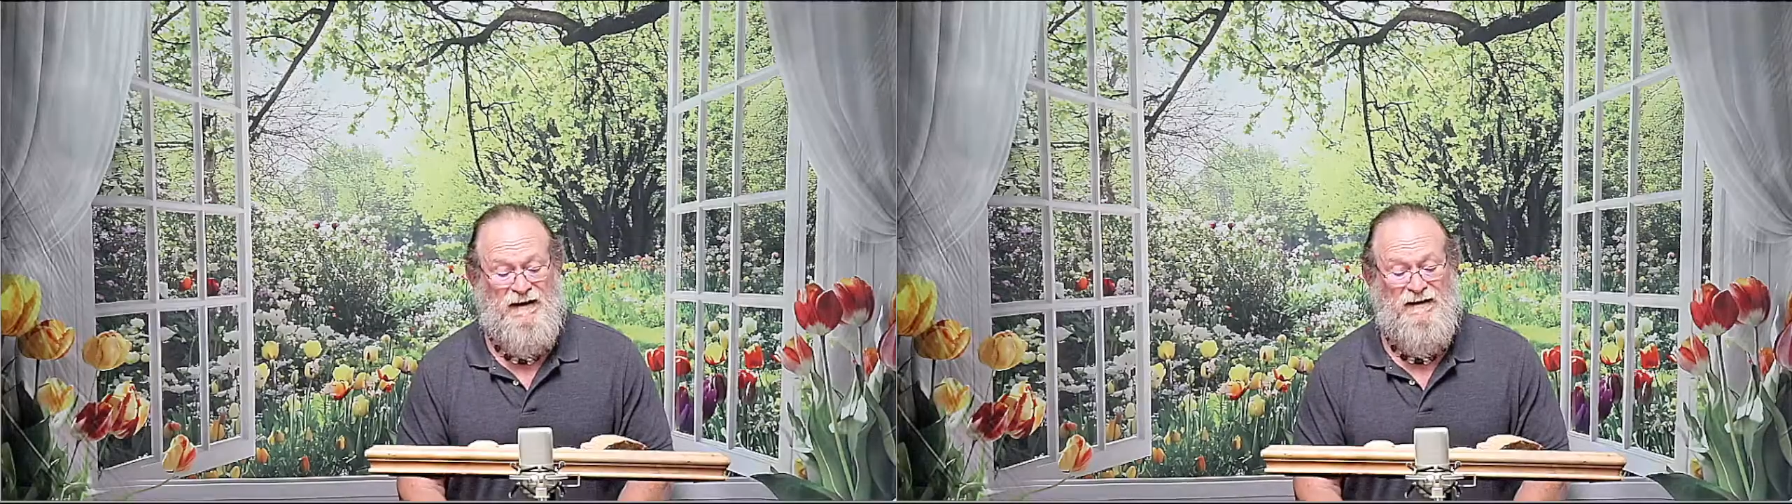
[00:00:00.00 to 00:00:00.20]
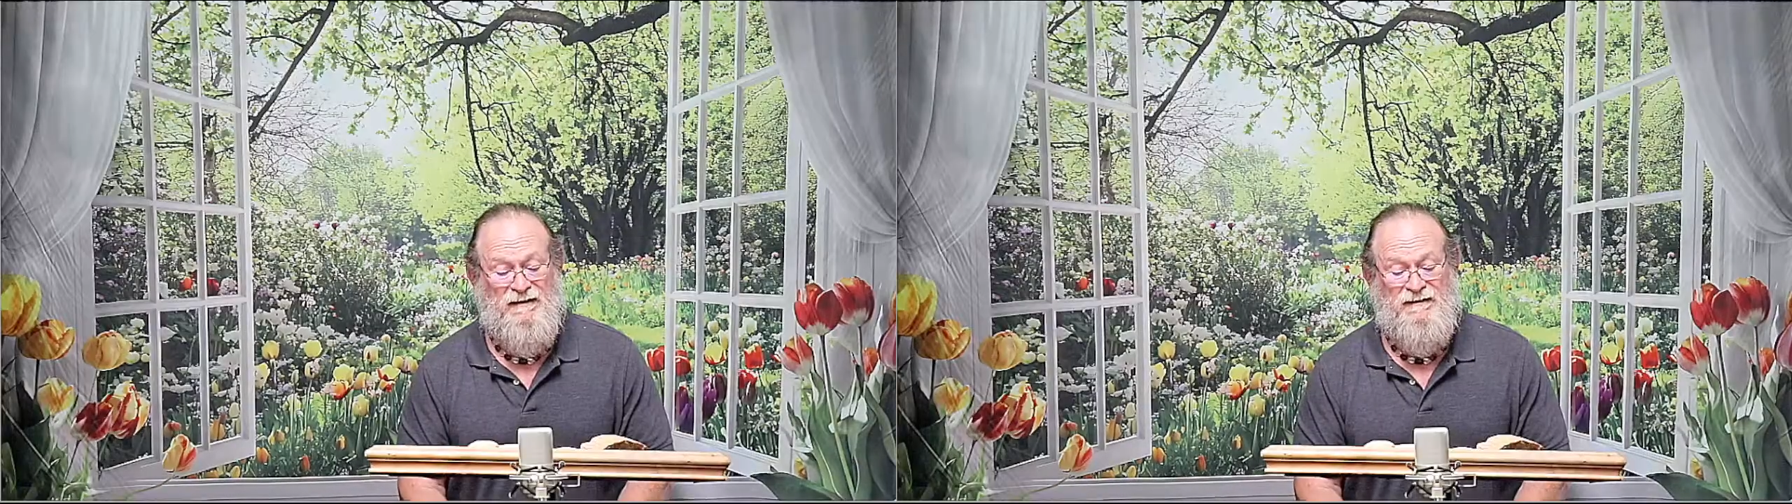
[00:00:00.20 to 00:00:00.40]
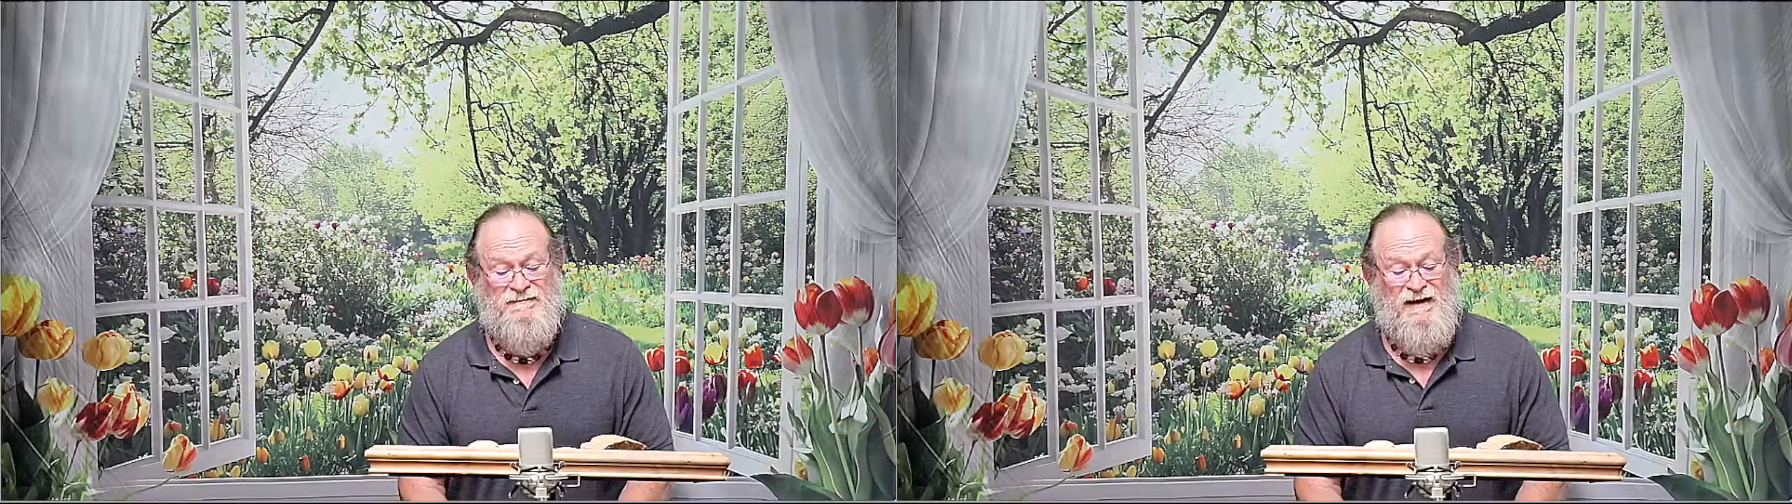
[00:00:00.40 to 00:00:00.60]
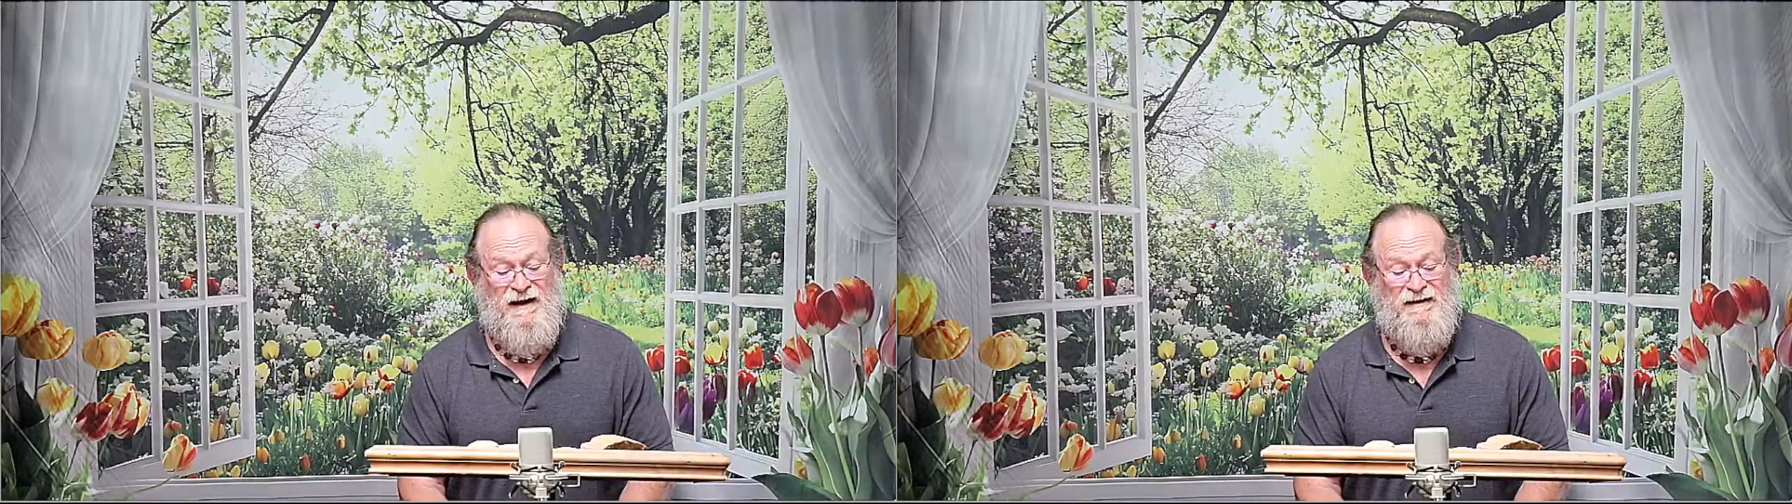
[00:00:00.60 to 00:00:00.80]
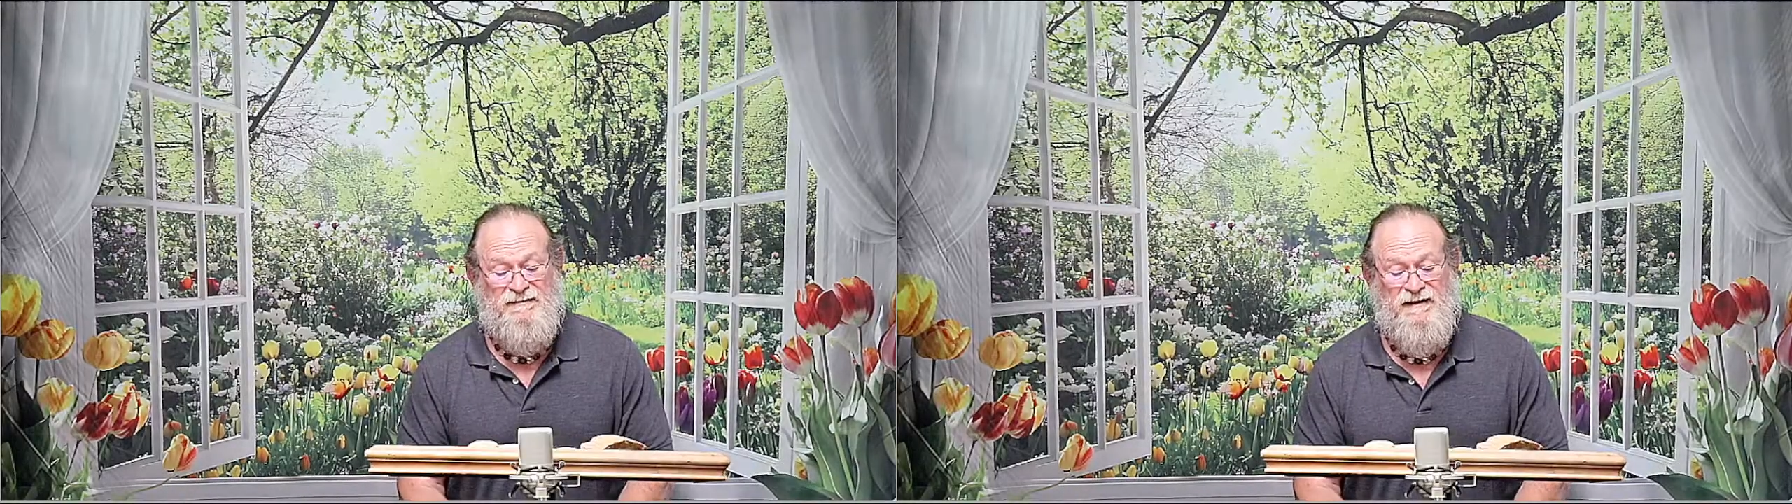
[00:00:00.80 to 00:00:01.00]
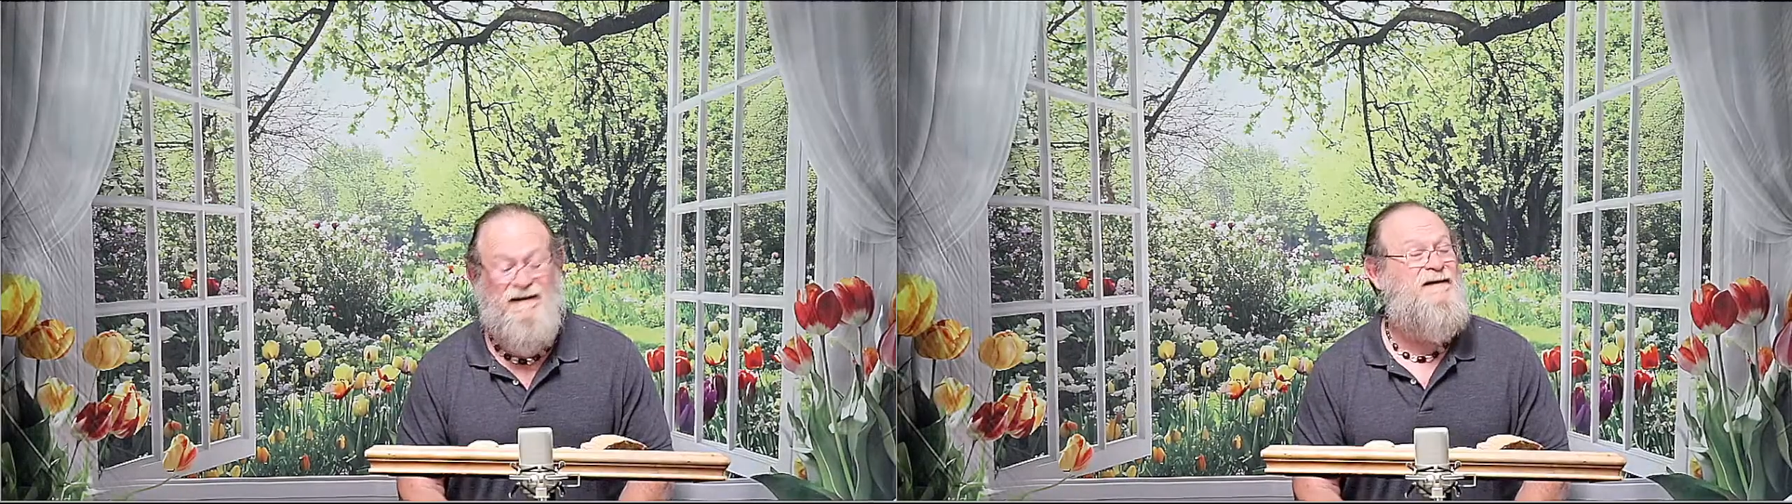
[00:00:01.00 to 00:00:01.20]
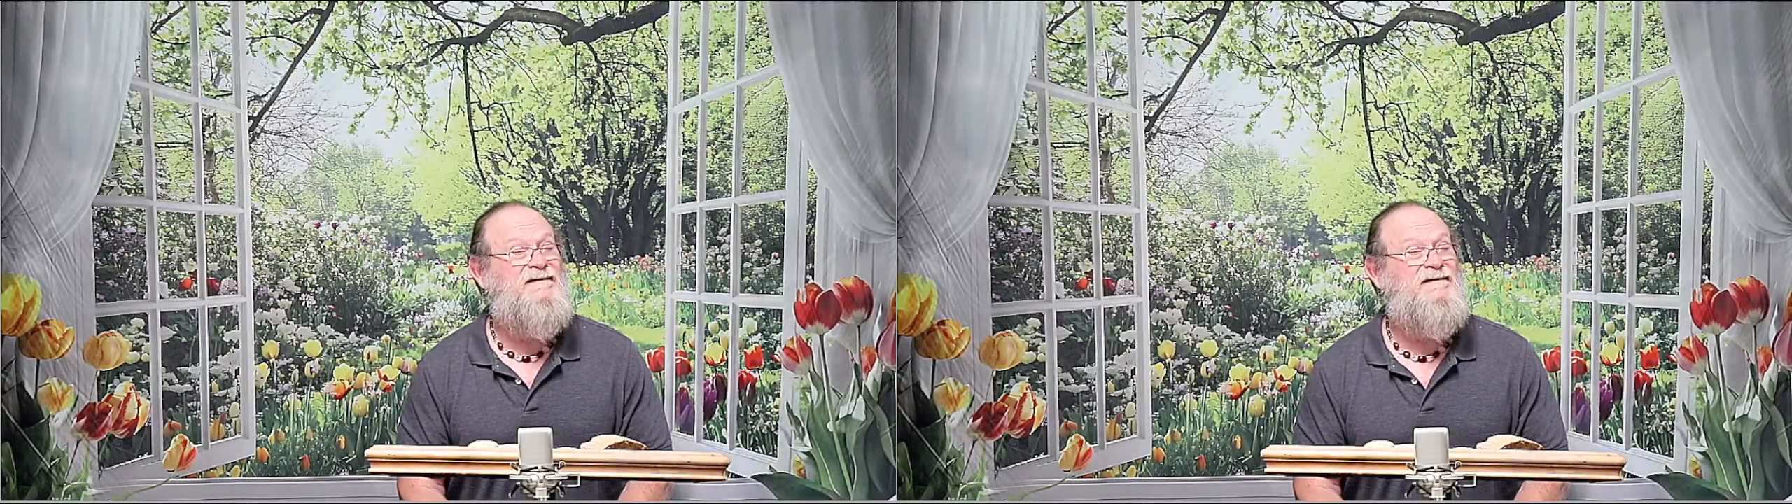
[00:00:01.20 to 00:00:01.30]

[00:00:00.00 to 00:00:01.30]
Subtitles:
It's like telling their